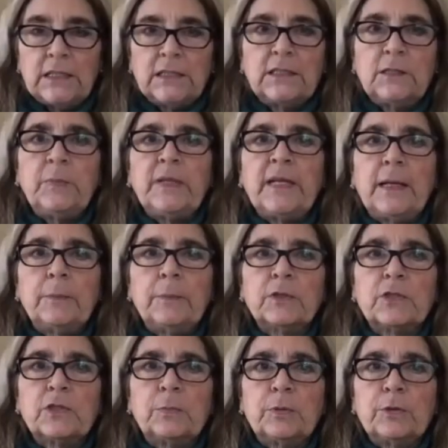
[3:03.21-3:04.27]
to be able
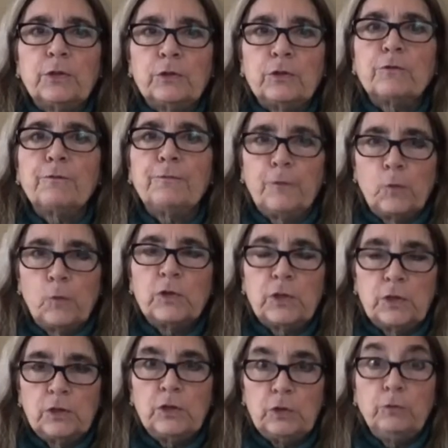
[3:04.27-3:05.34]

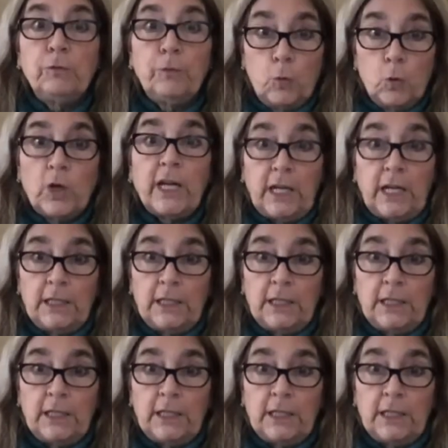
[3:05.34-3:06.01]
to do 40.